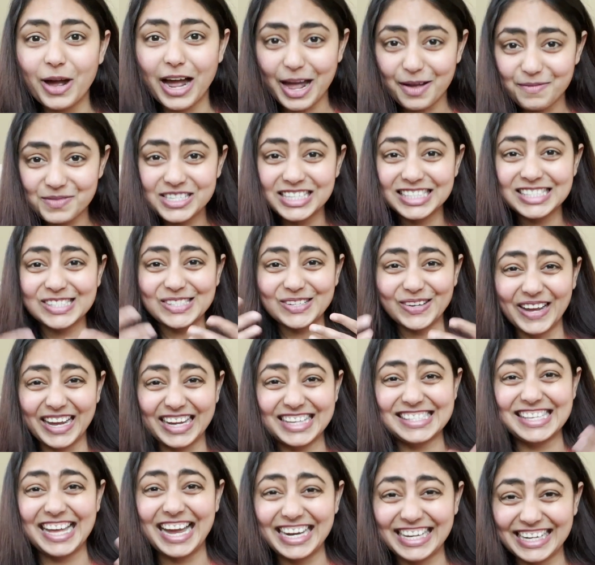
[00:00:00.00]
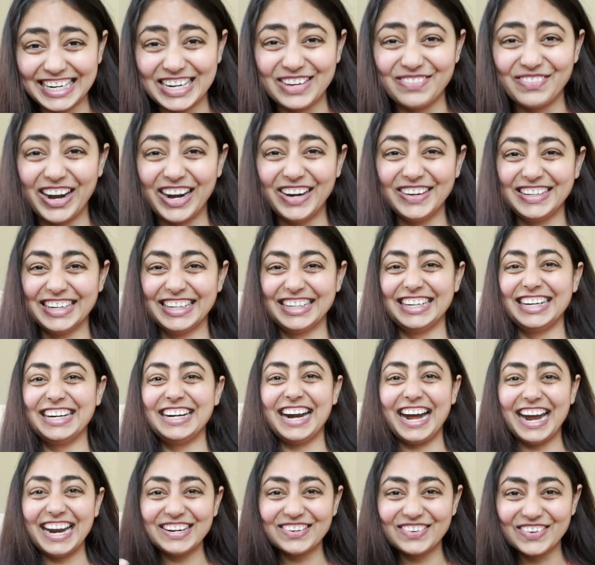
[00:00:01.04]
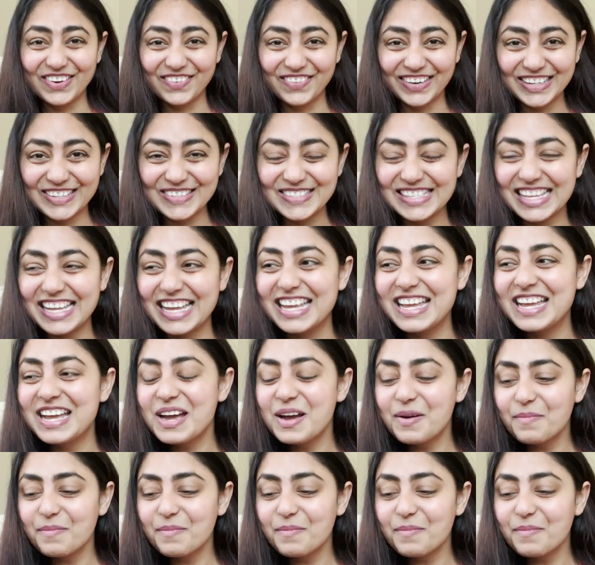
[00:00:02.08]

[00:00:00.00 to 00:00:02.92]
I'm just so excited about her. I don't know what to say.